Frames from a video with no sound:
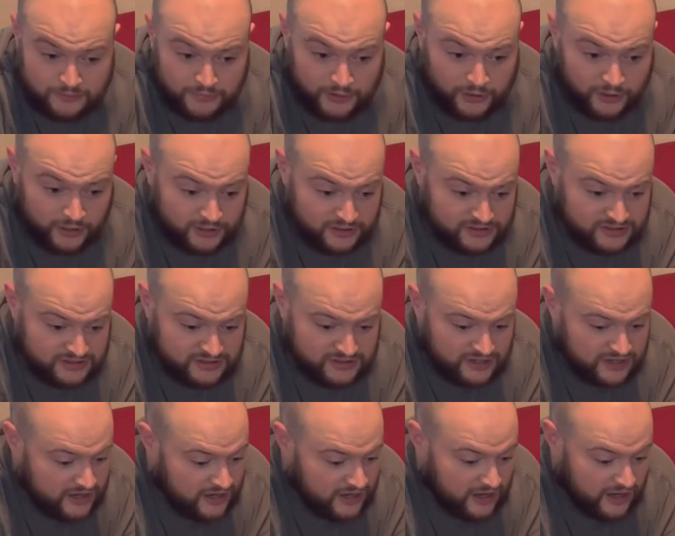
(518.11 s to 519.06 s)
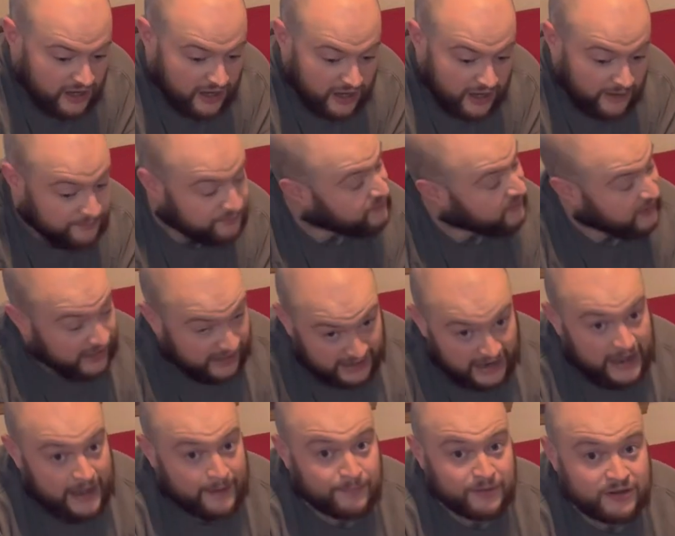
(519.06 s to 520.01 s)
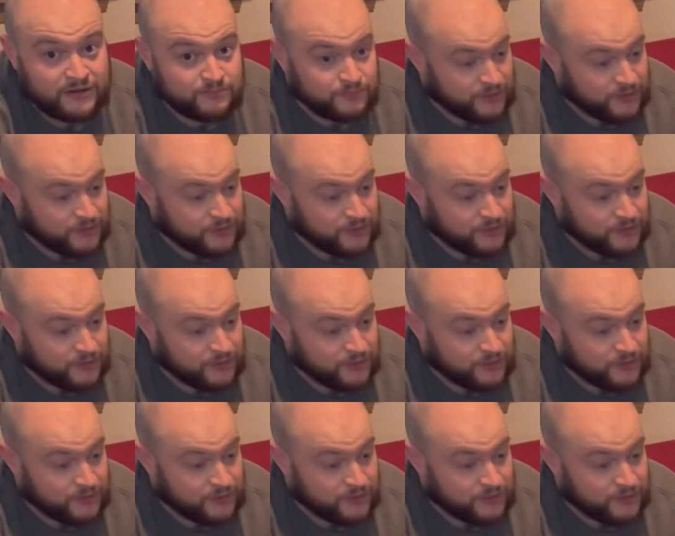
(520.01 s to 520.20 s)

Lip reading: parts. That happened.